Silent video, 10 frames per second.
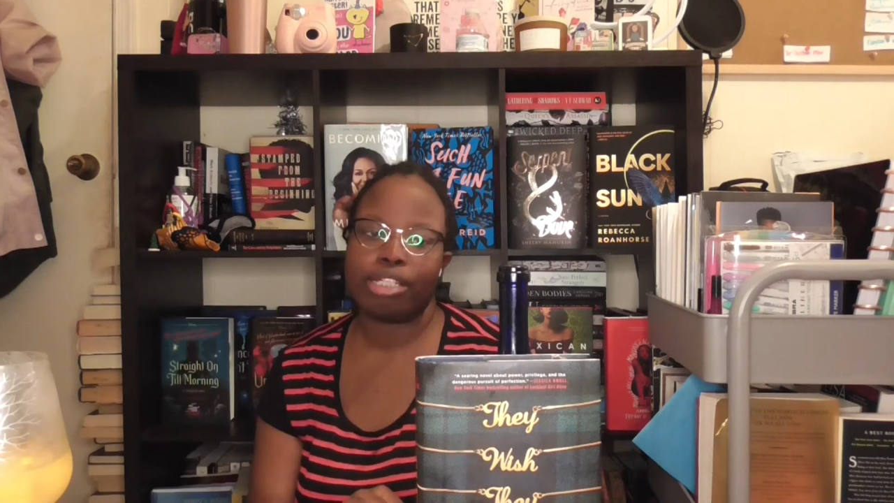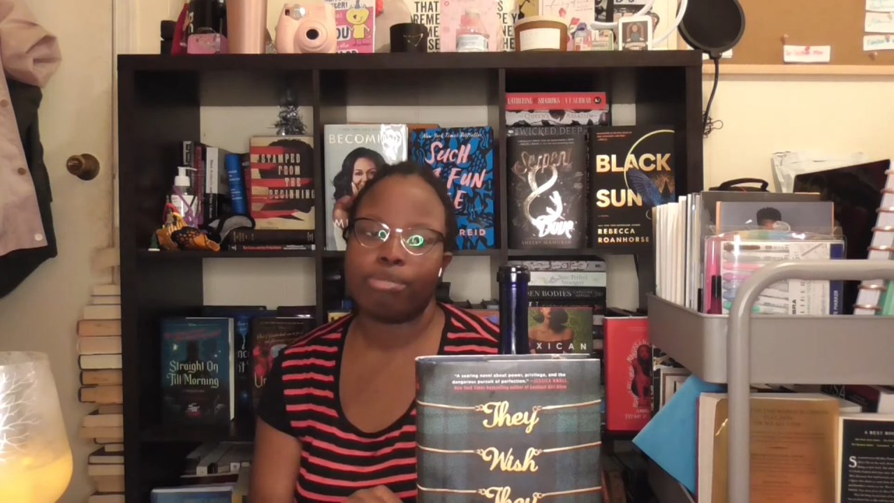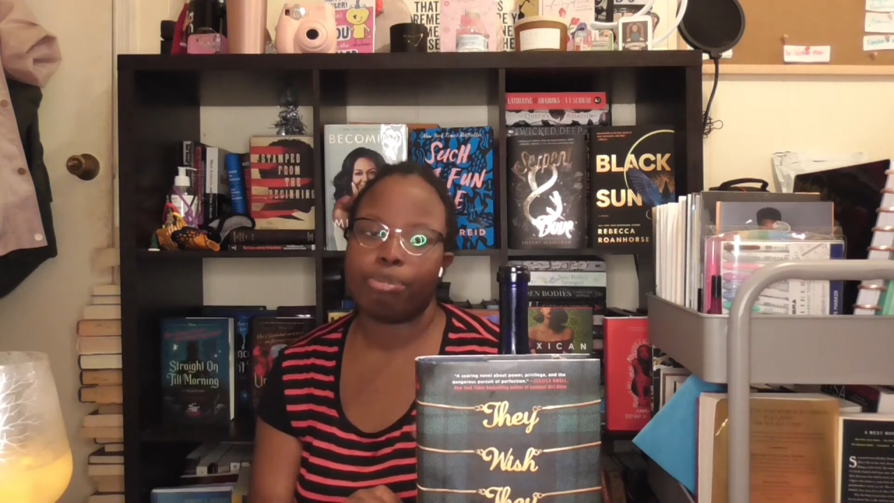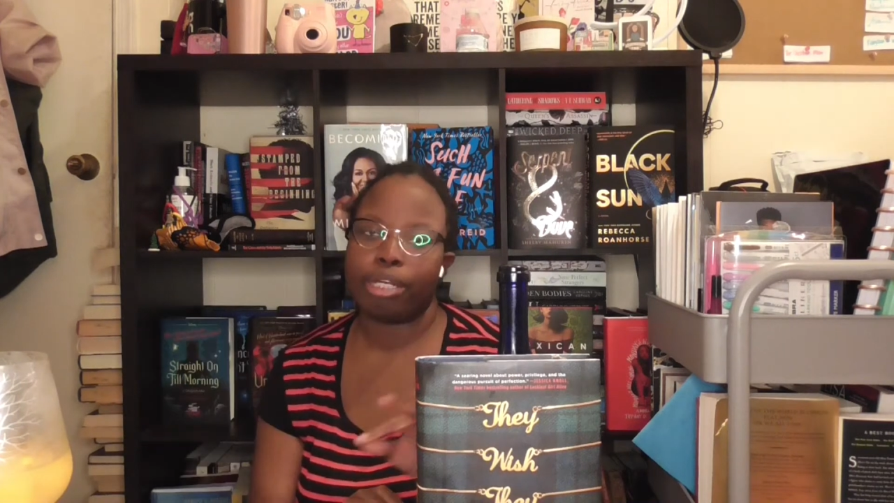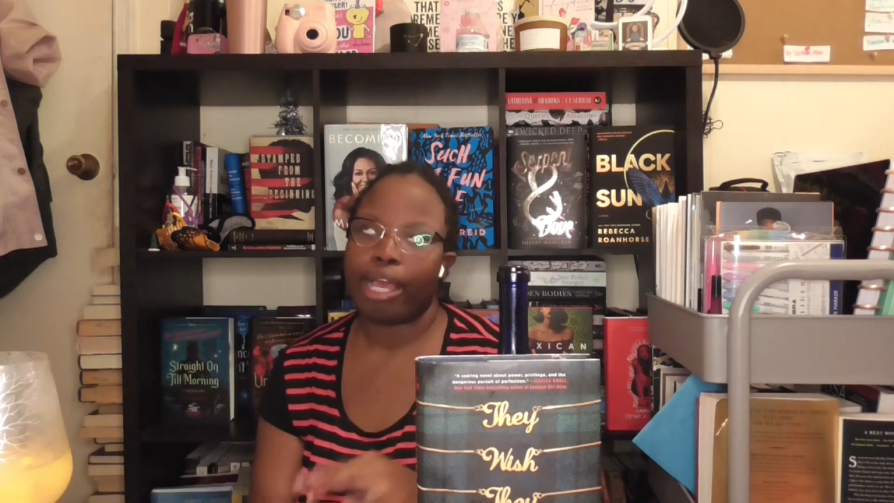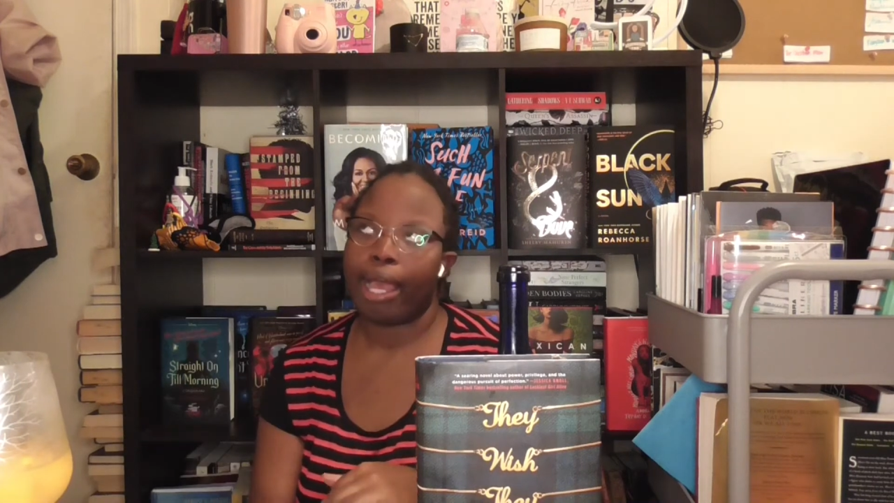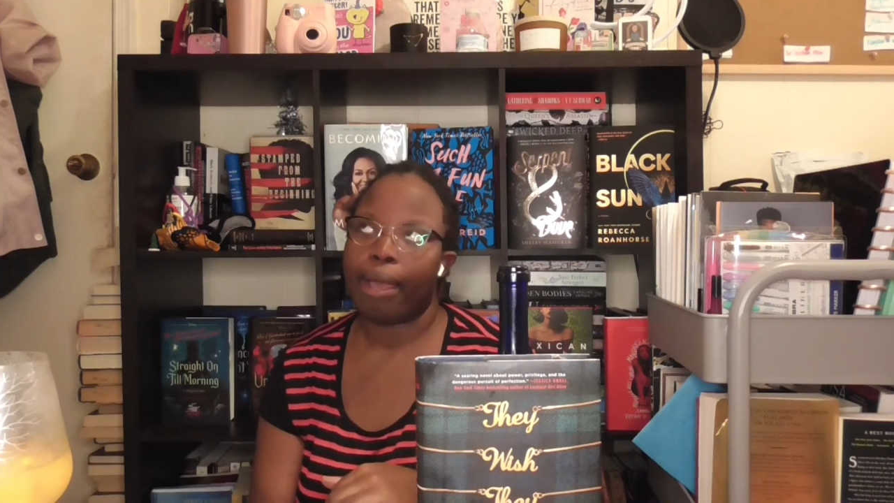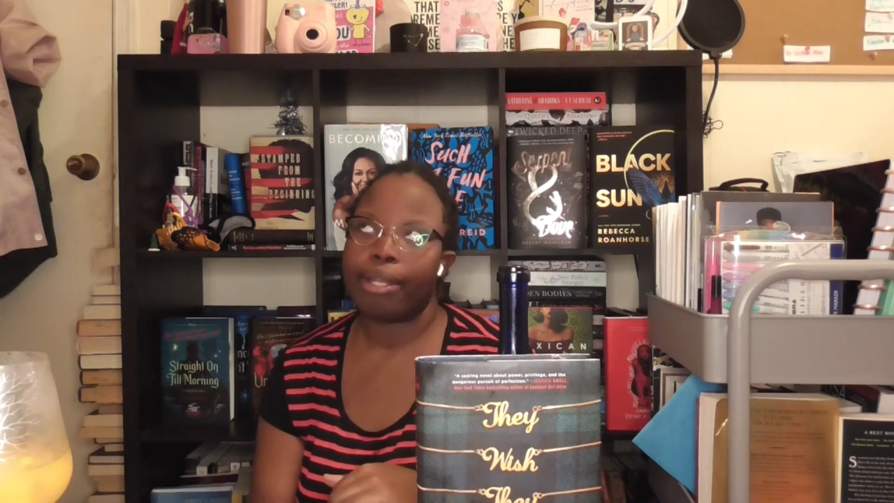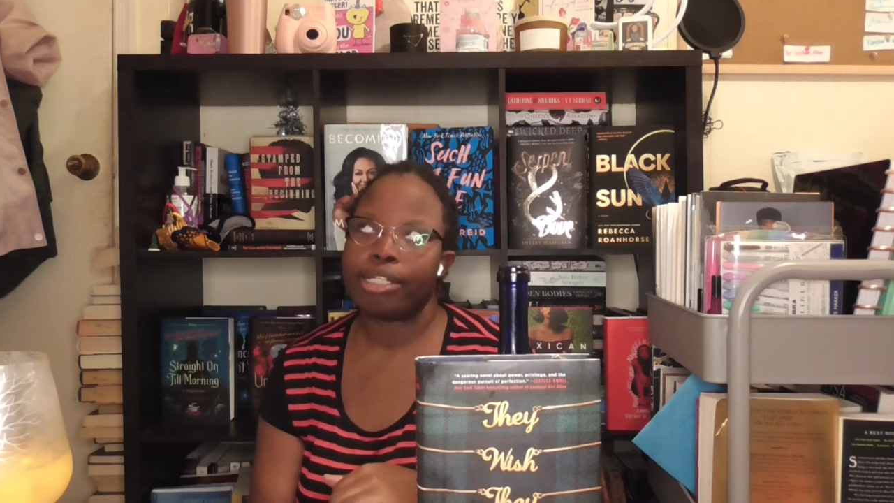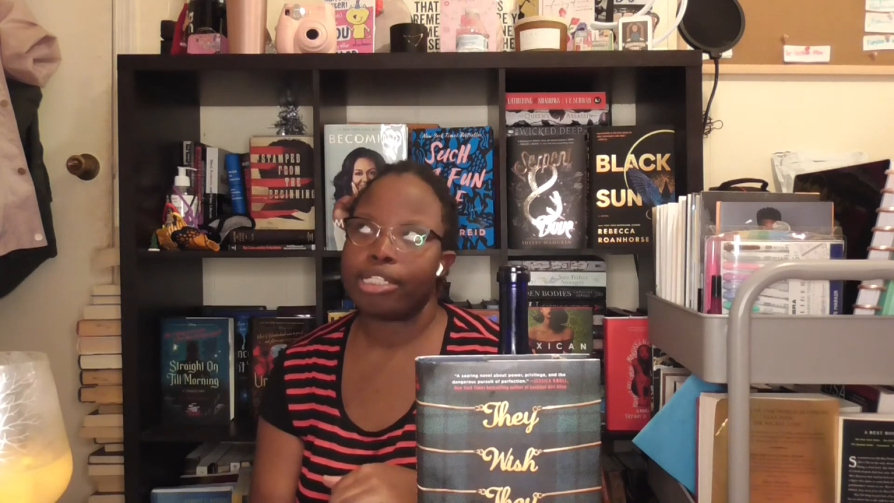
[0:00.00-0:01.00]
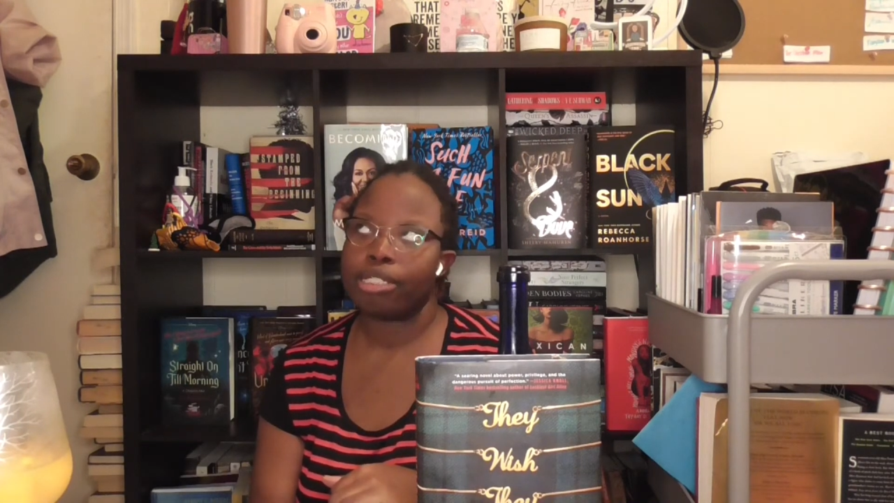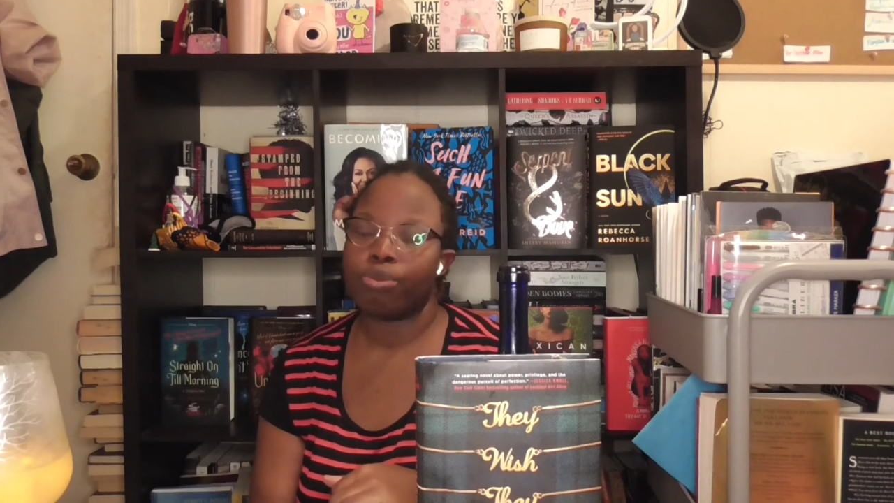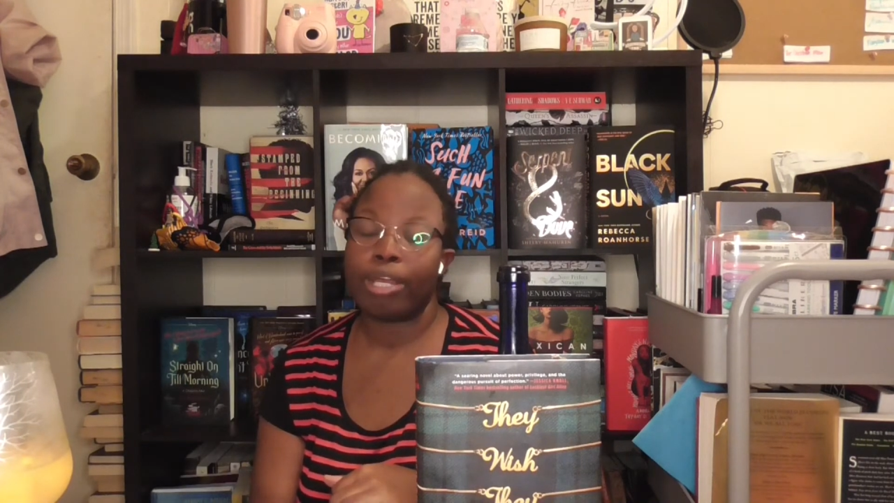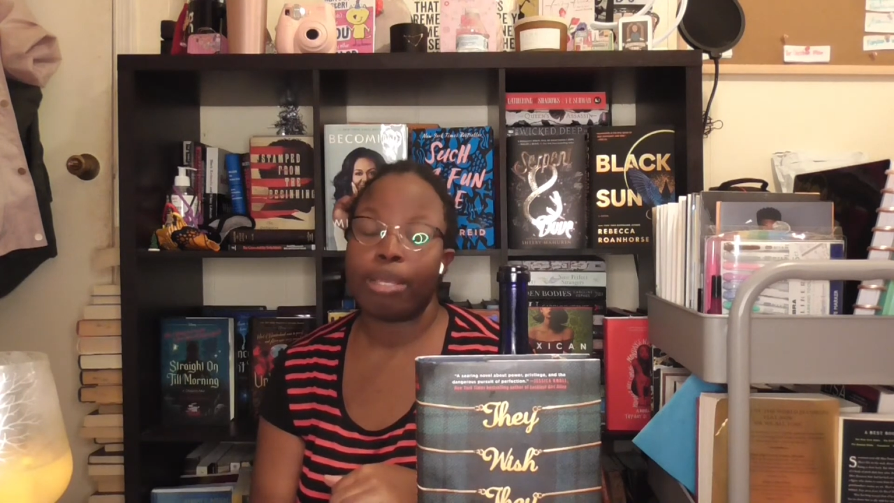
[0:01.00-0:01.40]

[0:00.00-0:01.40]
this book just went